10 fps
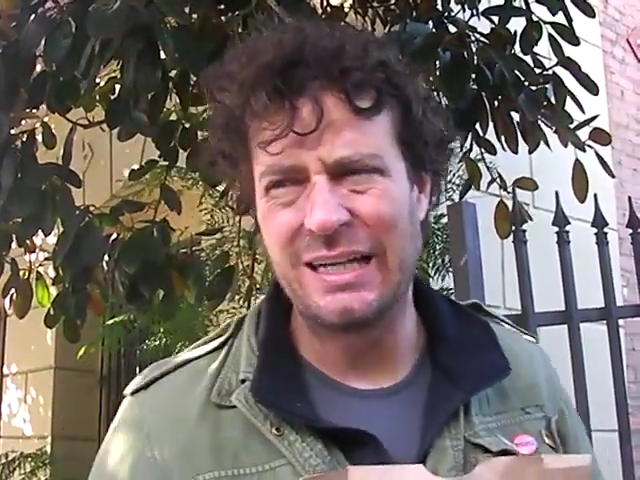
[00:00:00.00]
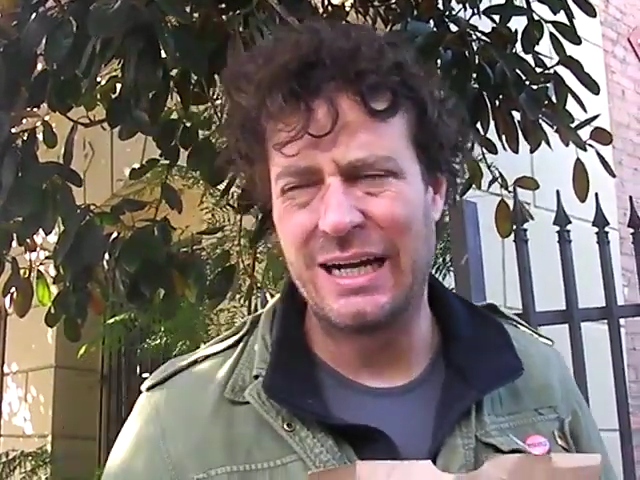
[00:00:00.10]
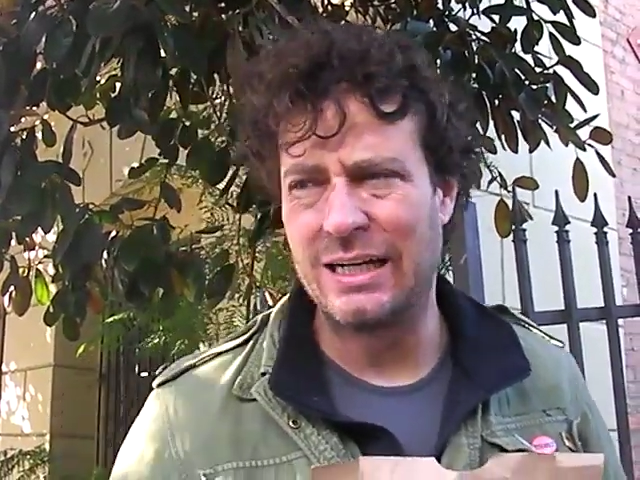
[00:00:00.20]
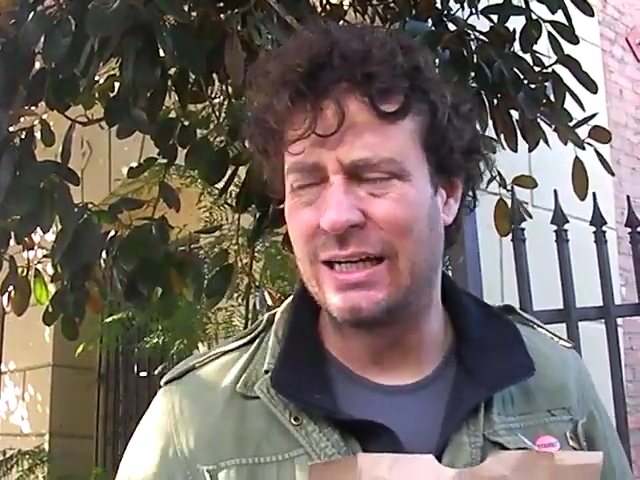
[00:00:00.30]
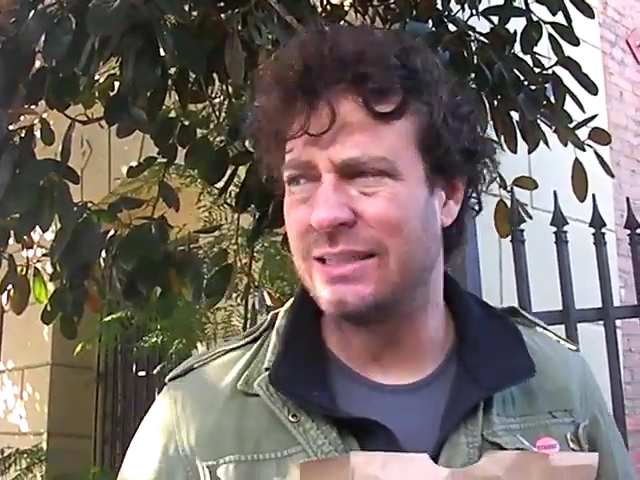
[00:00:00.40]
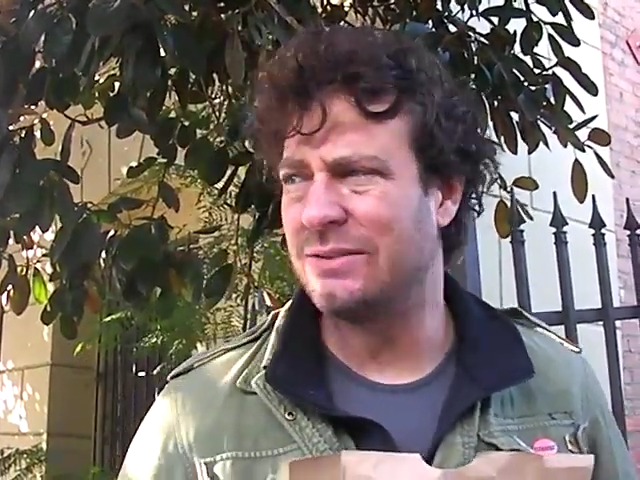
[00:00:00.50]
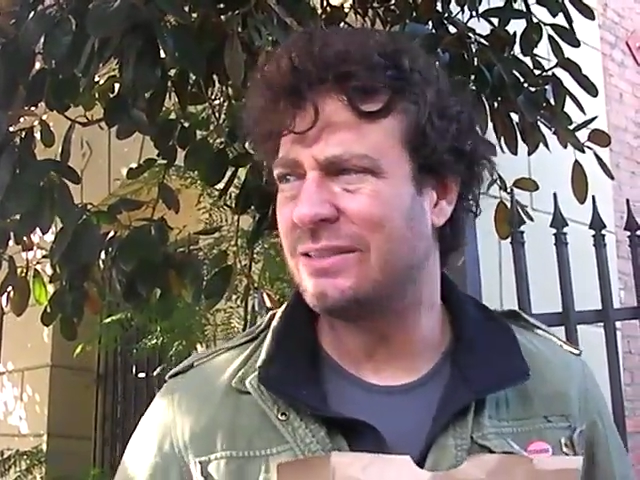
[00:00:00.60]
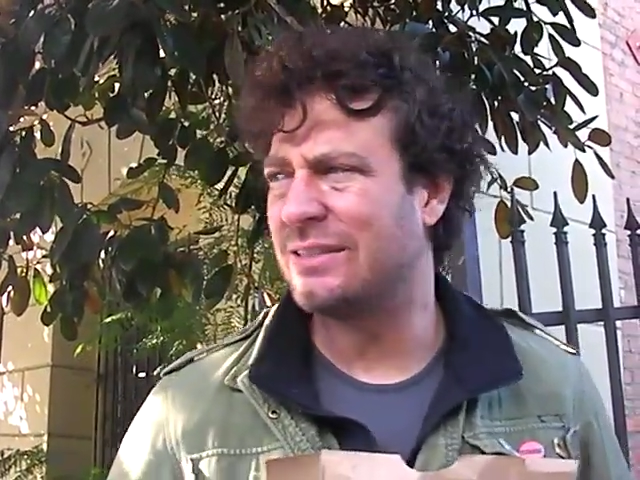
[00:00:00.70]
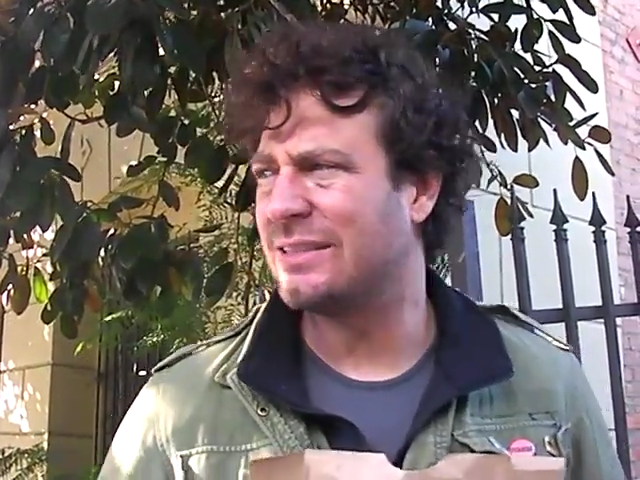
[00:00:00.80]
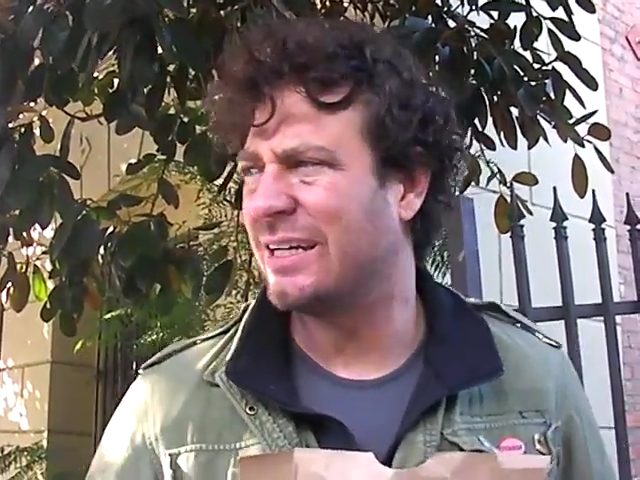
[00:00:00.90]
I
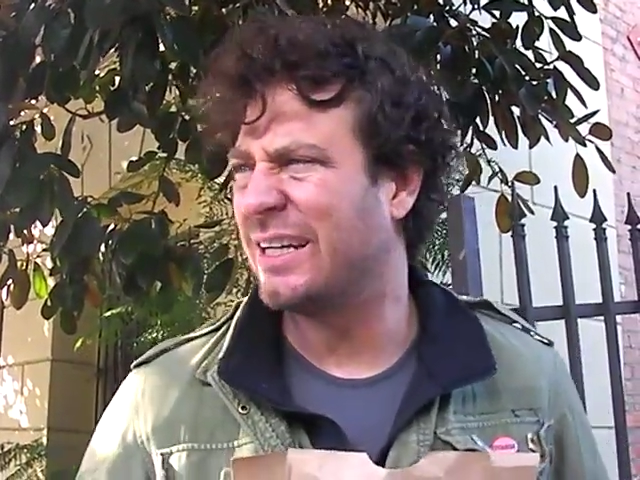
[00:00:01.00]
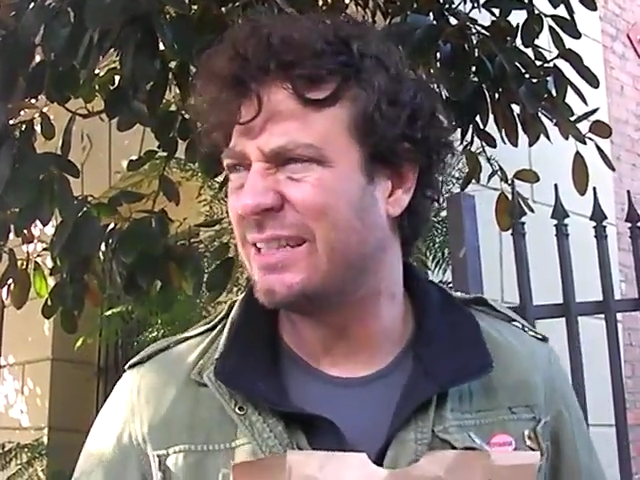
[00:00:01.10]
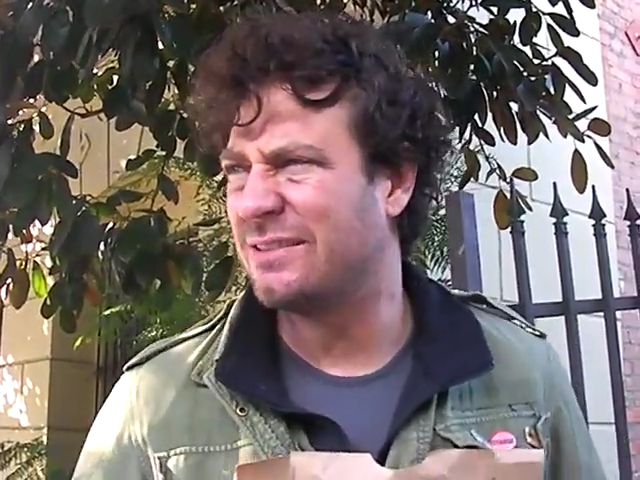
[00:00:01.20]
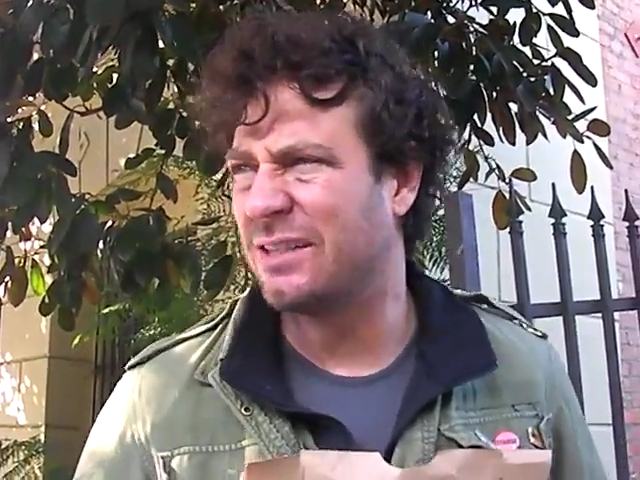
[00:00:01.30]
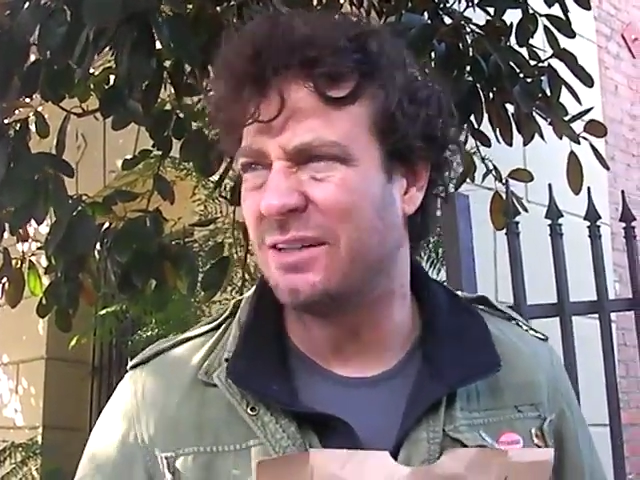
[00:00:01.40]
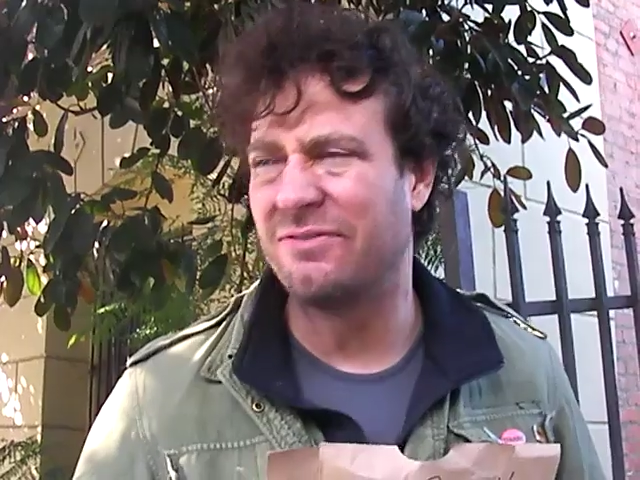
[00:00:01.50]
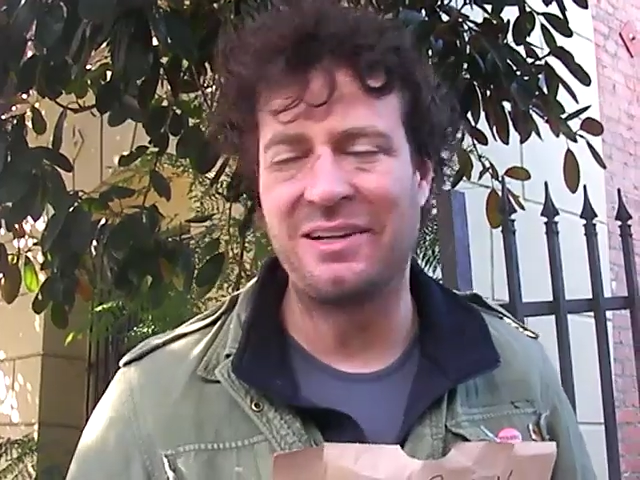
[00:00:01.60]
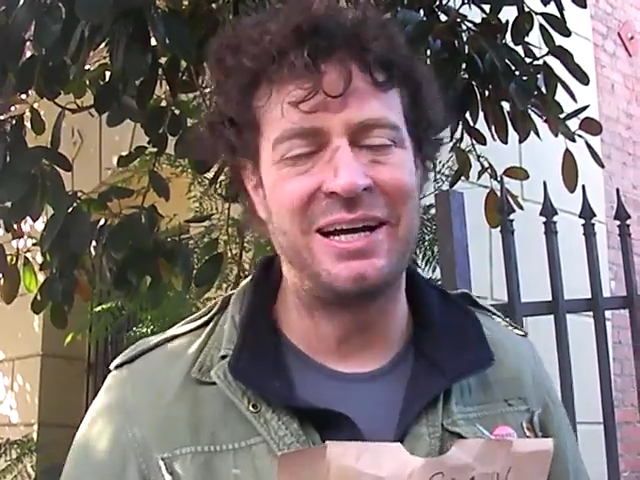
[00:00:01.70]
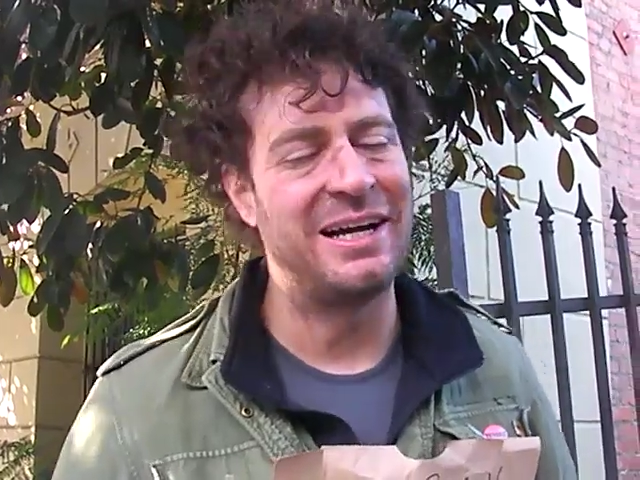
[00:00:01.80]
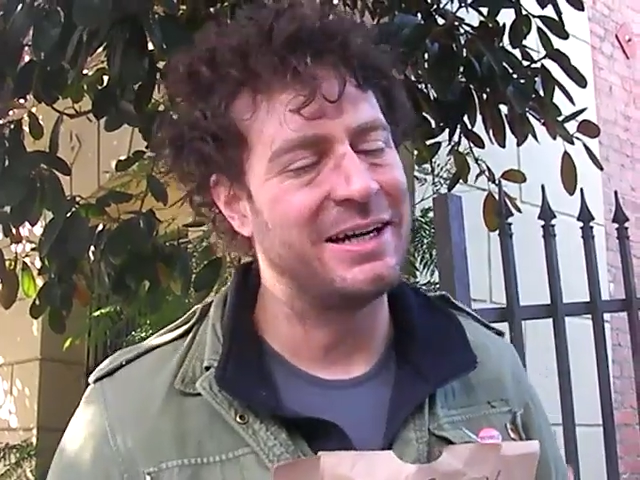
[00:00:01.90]
used to say stuff
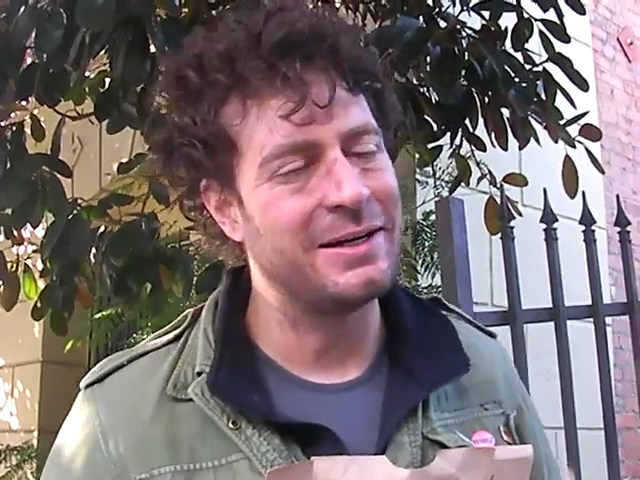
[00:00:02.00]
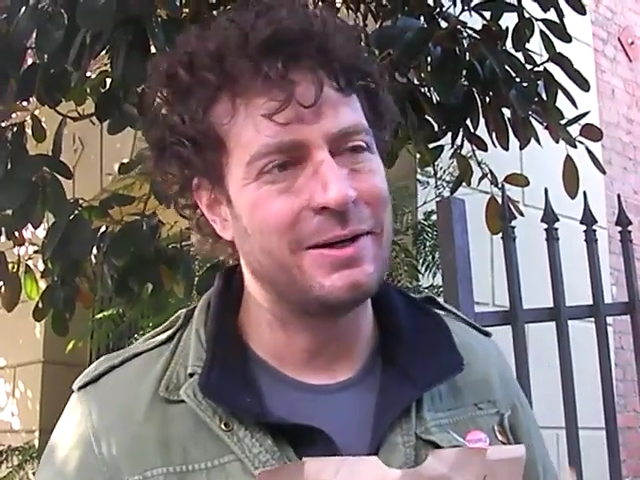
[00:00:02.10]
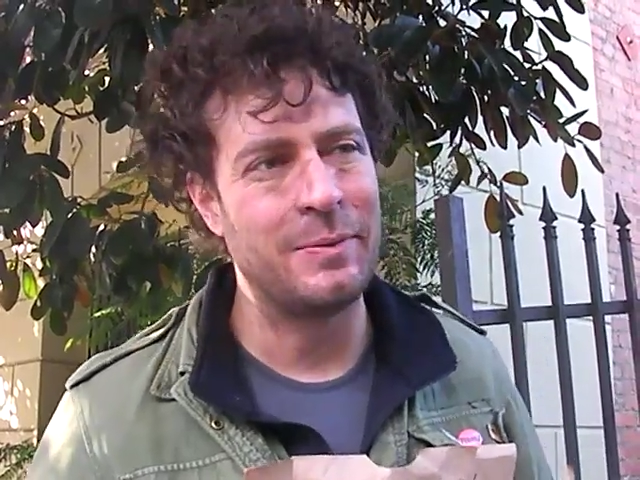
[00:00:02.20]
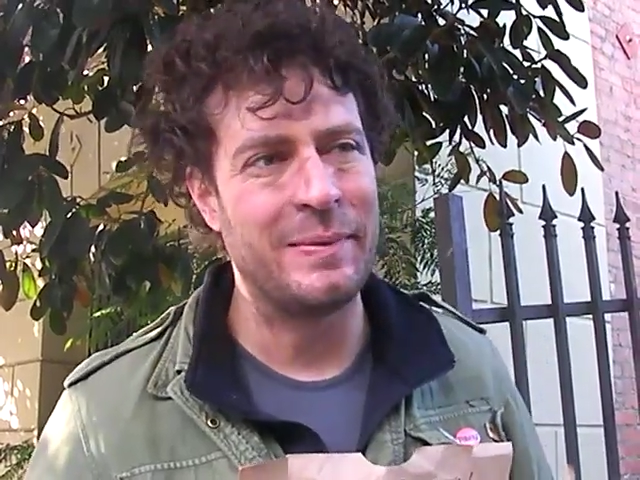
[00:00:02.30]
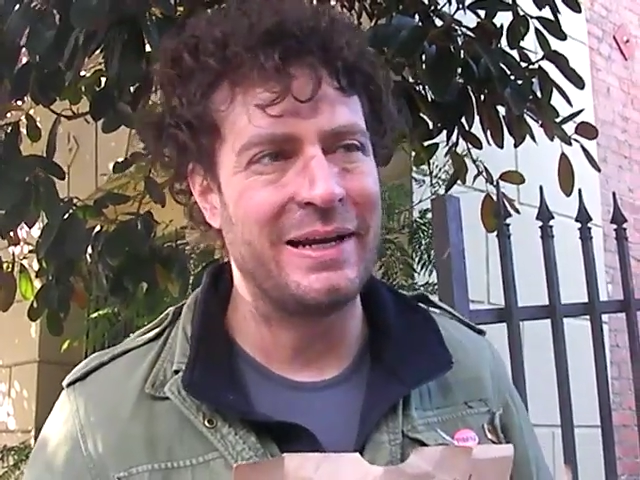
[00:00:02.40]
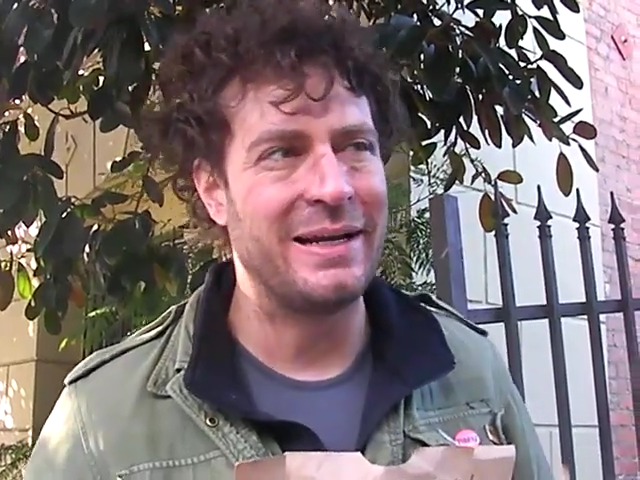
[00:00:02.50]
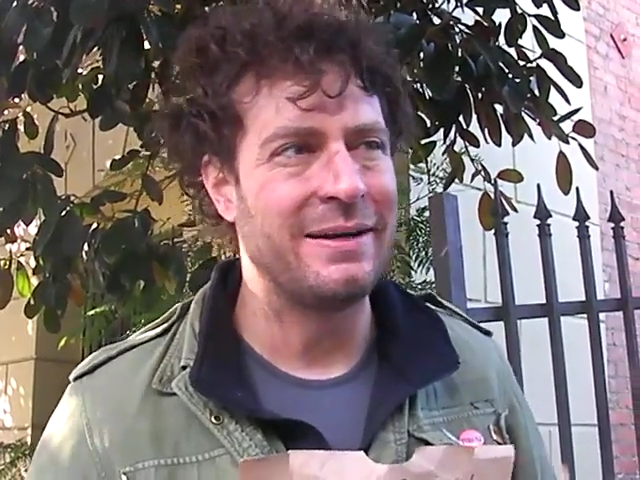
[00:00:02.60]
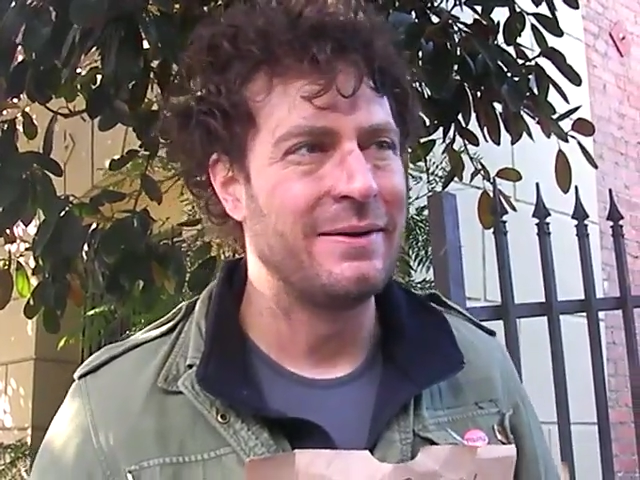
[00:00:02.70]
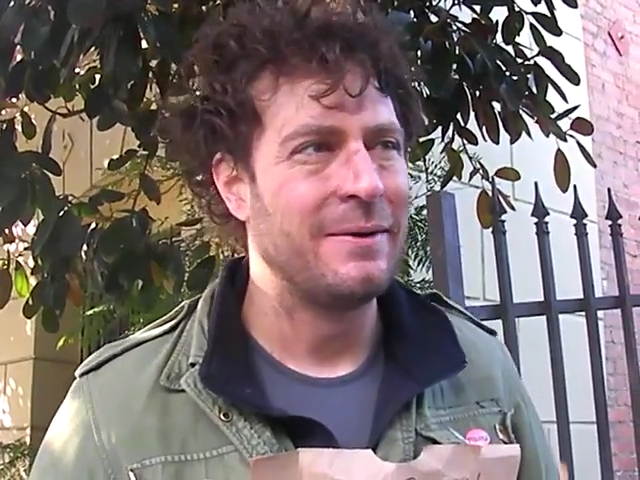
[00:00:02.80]
like, oh, man,